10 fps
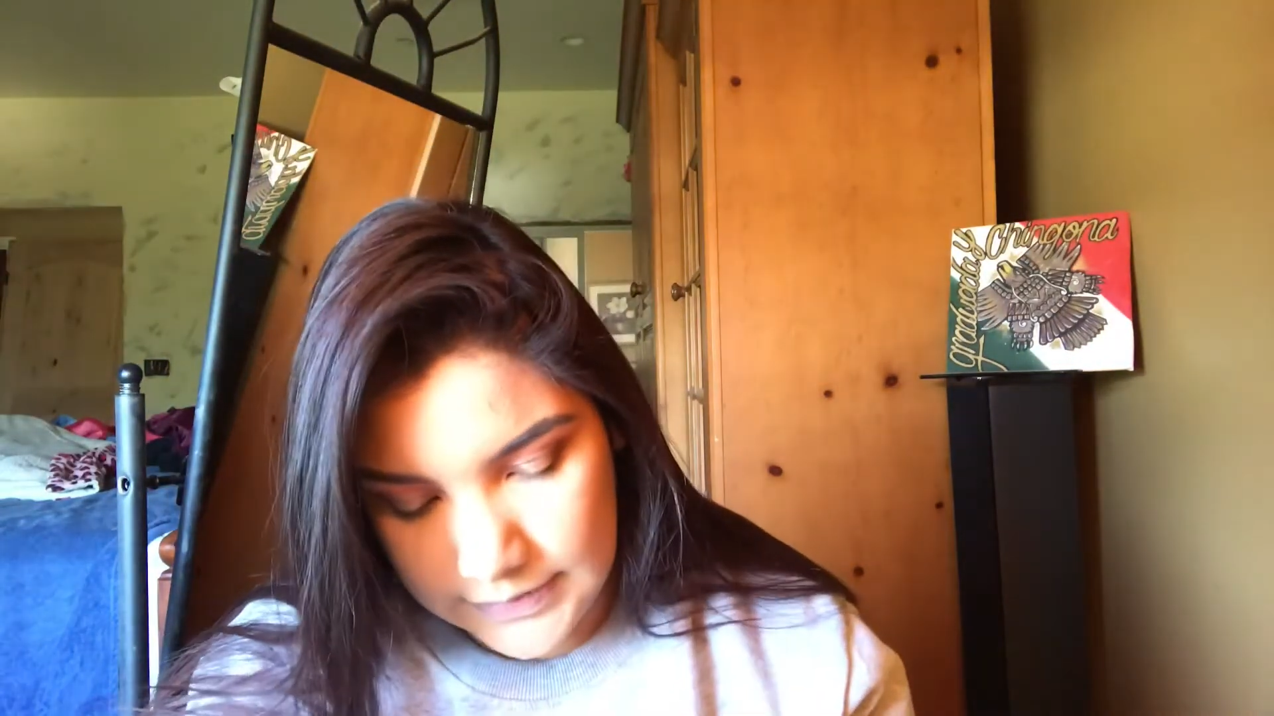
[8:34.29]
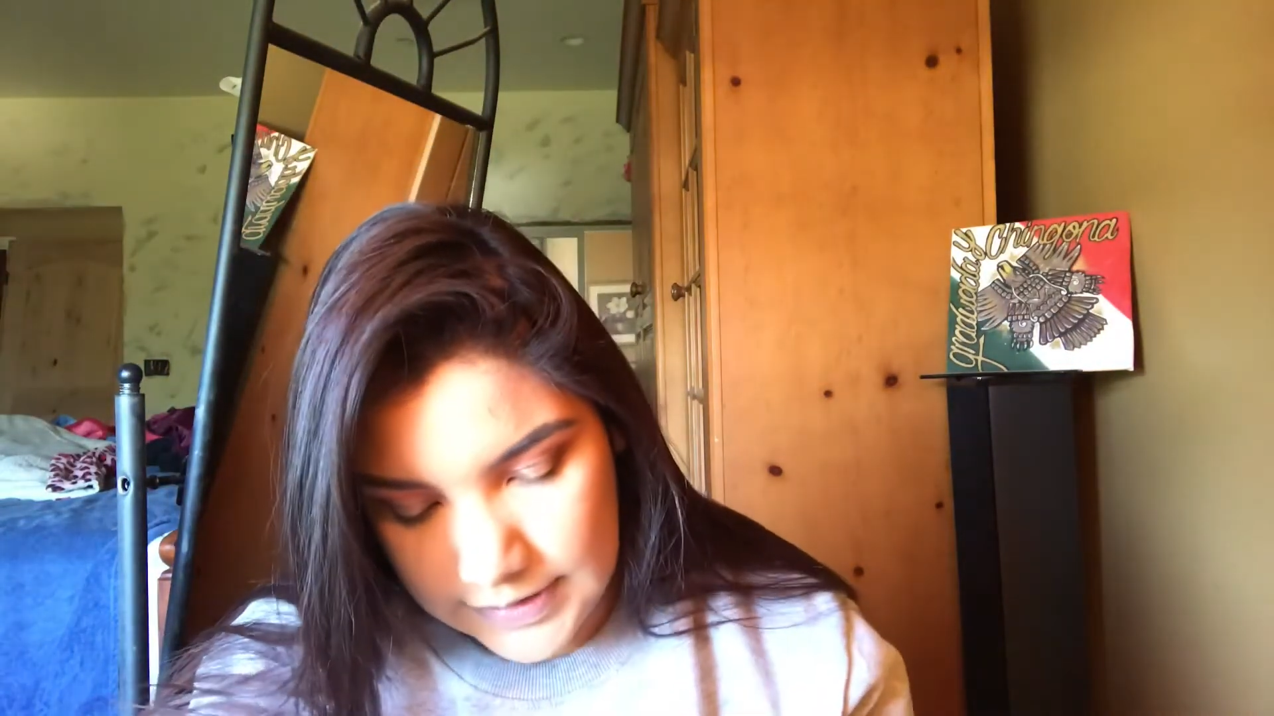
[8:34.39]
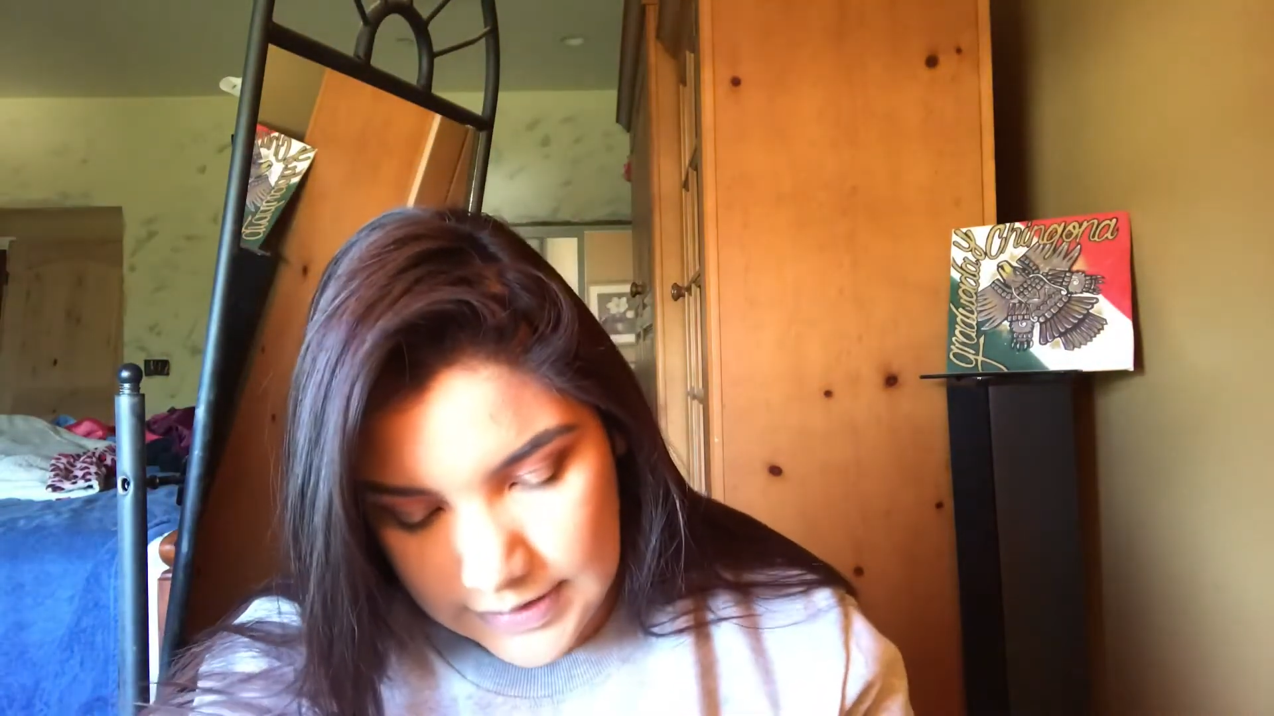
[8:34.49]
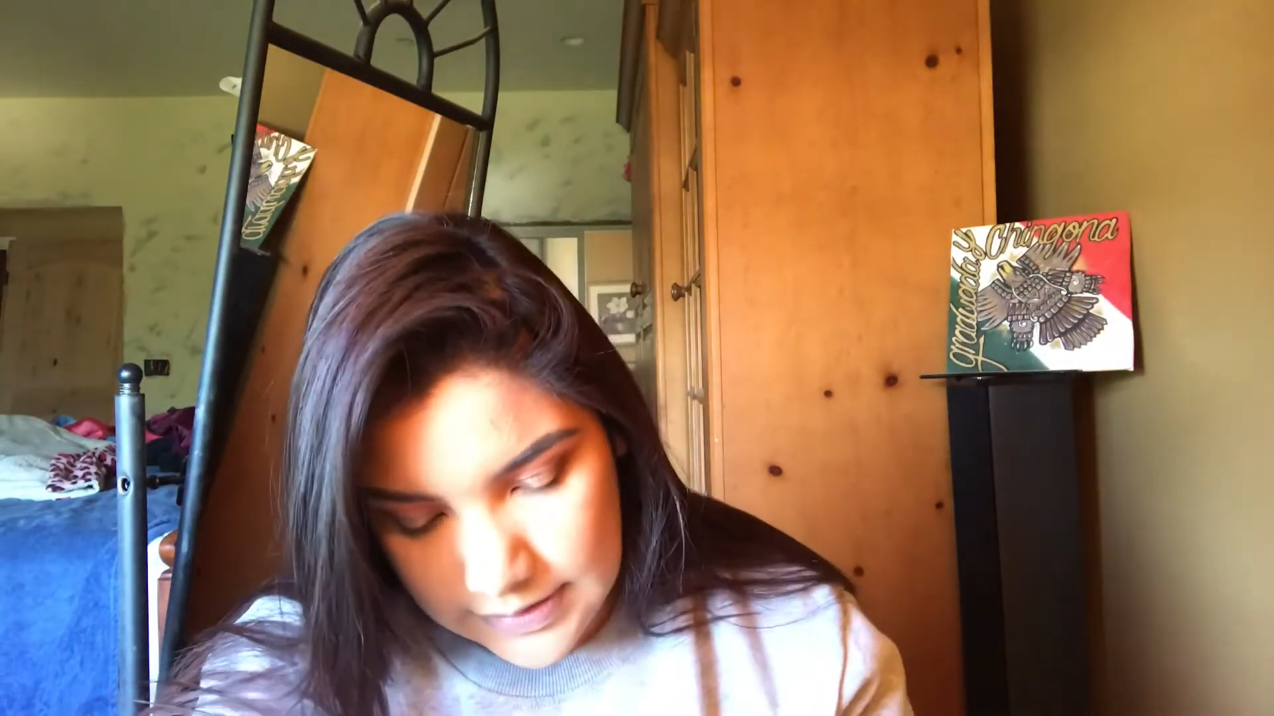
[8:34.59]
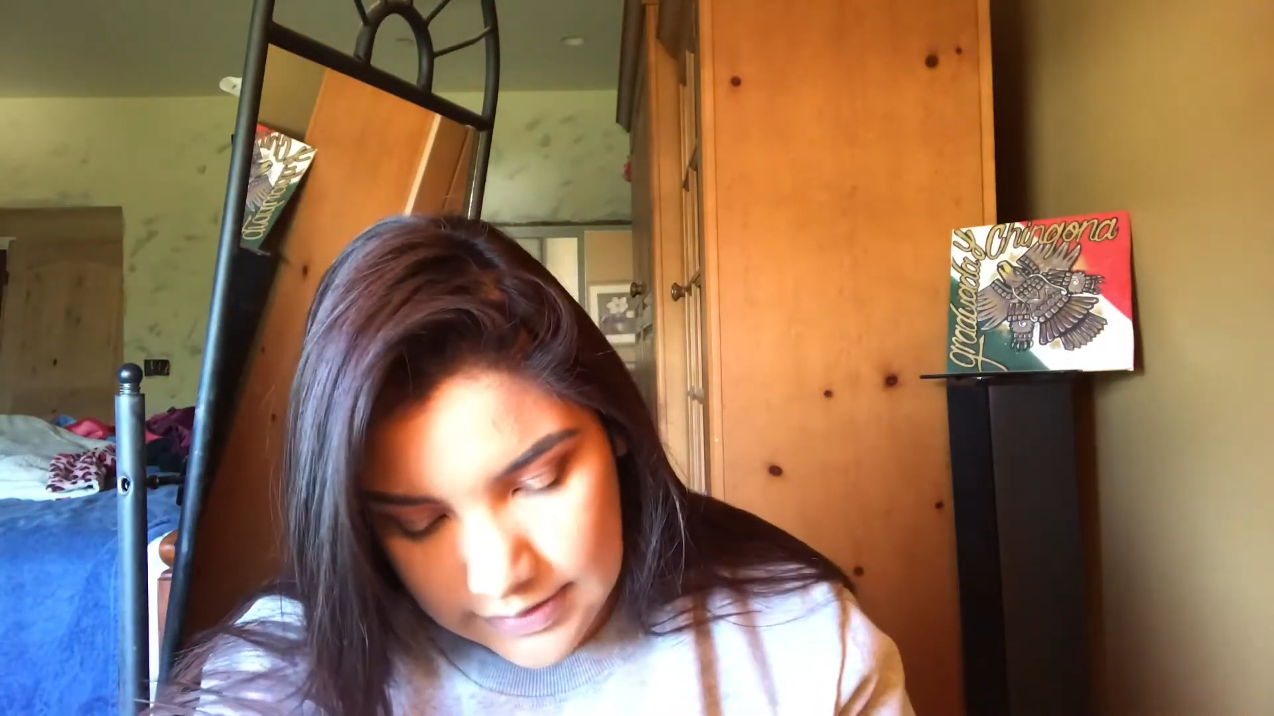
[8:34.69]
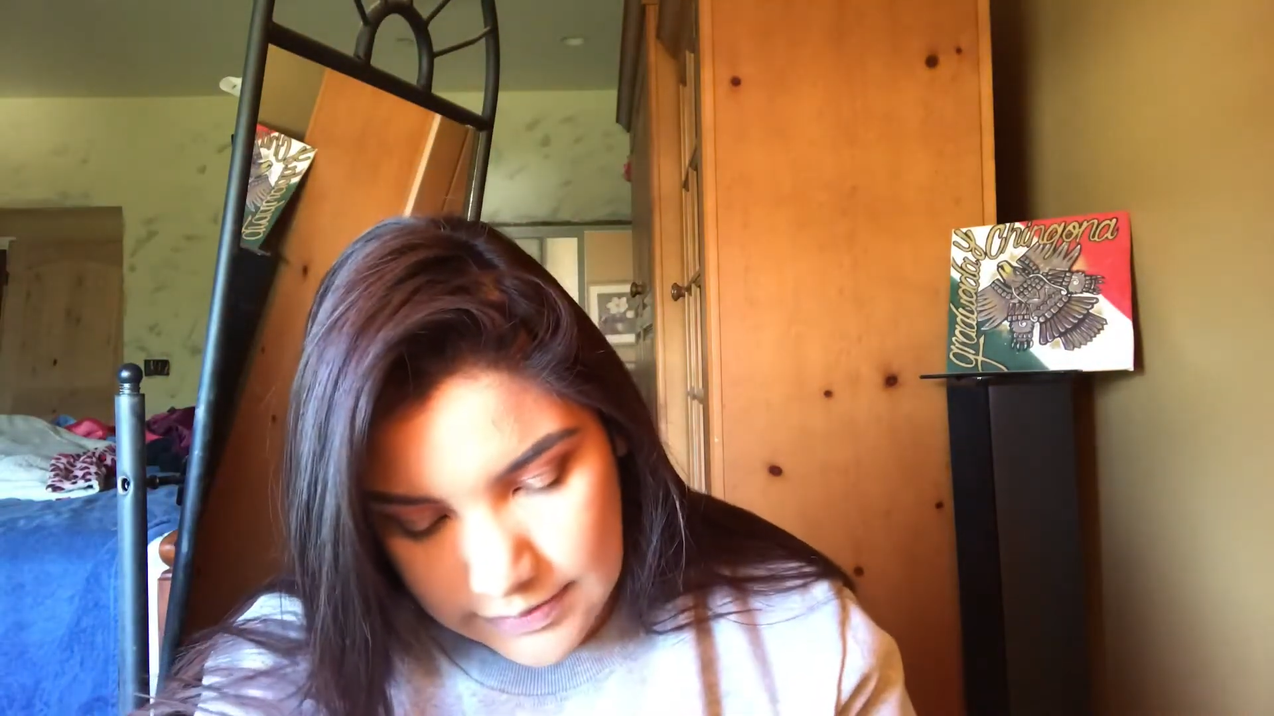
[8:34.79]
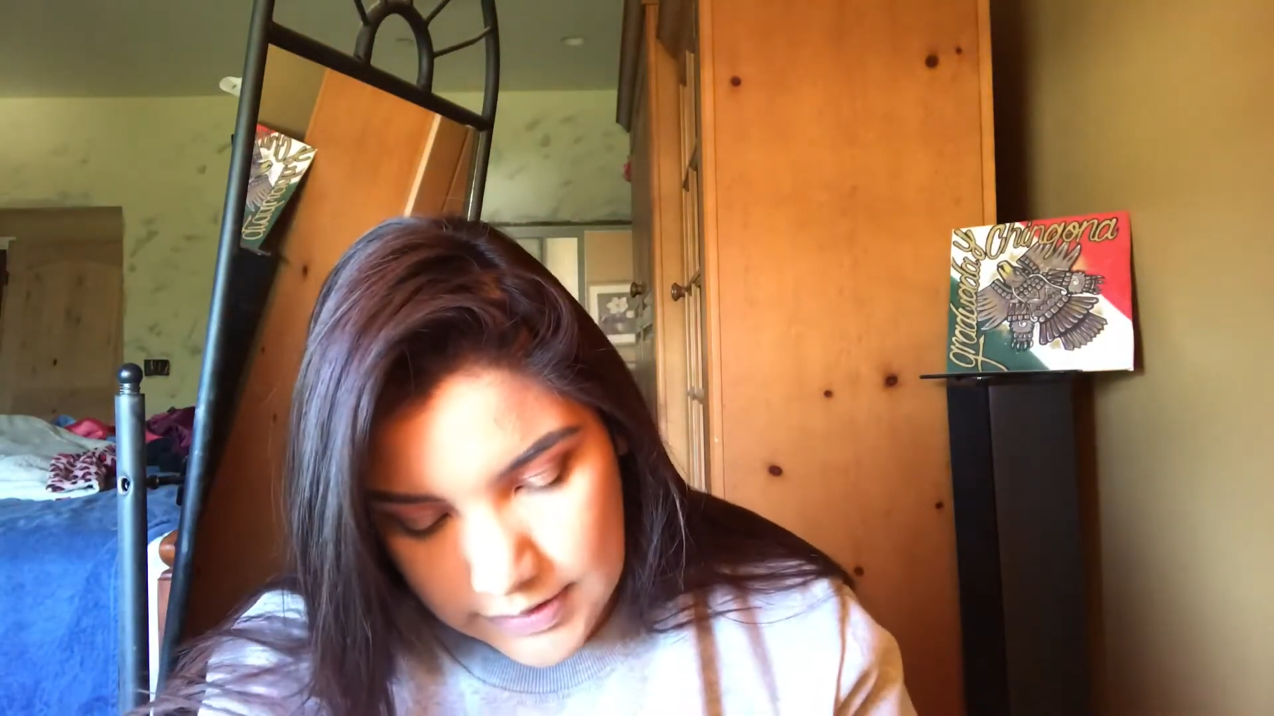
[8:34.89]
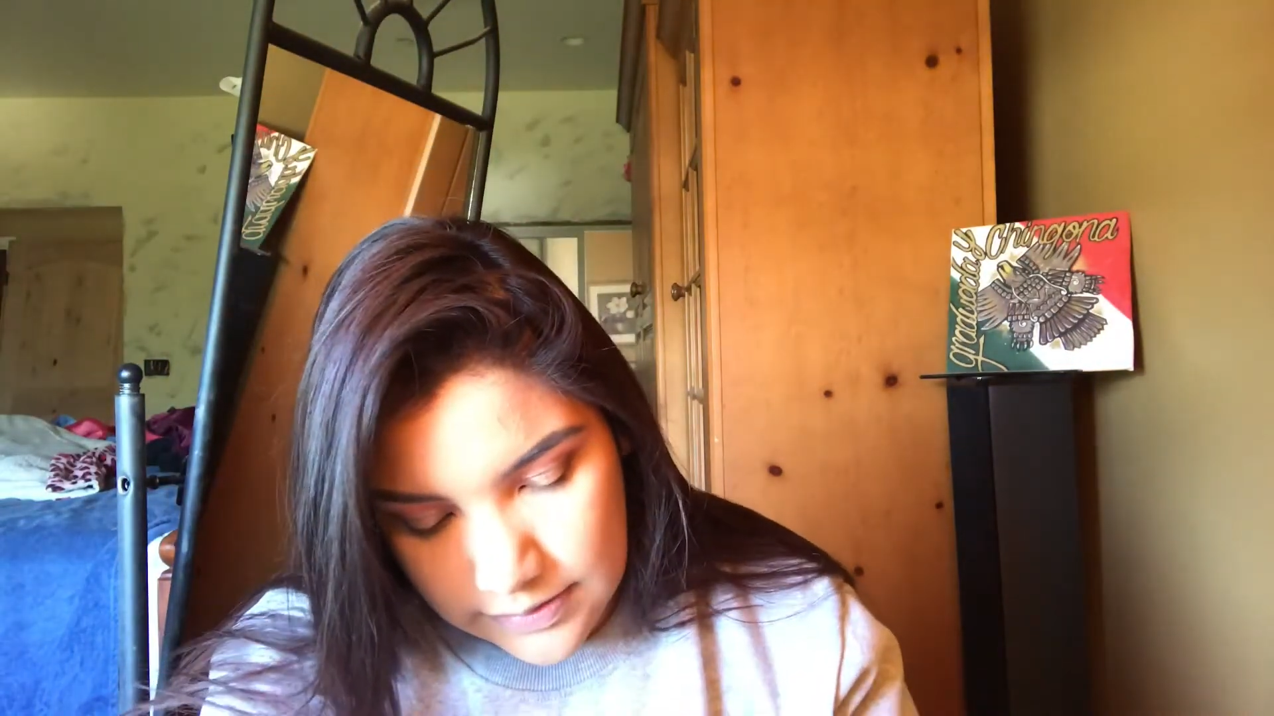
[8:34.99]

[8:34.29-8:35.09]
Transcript: And then I'm gonna